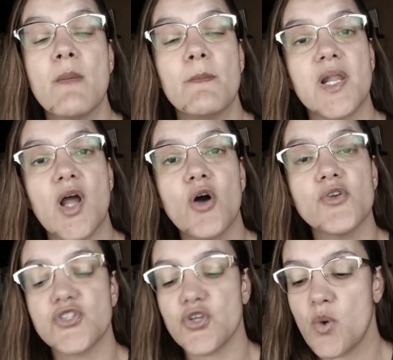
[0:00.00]
but
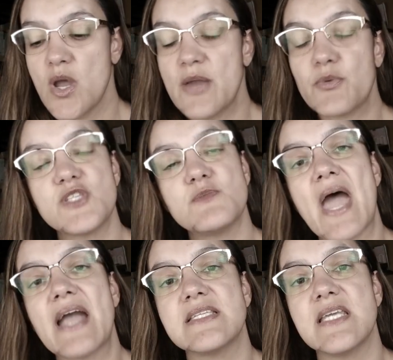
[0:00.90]
also
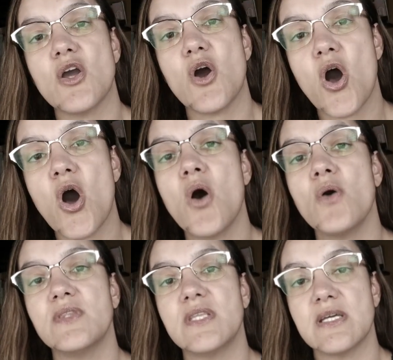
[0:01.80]
respecting
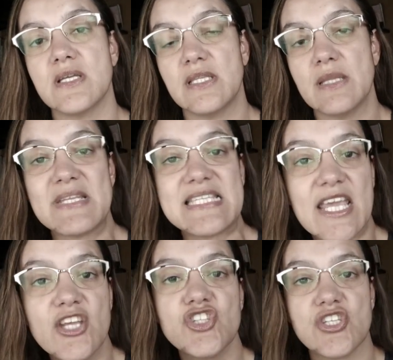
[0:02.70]
all the
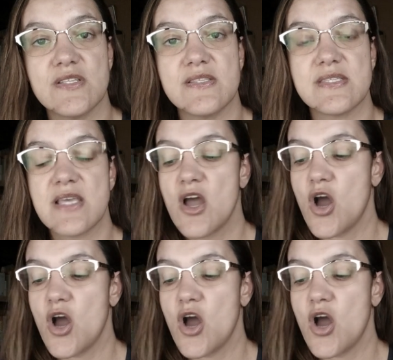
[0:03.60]
limitations,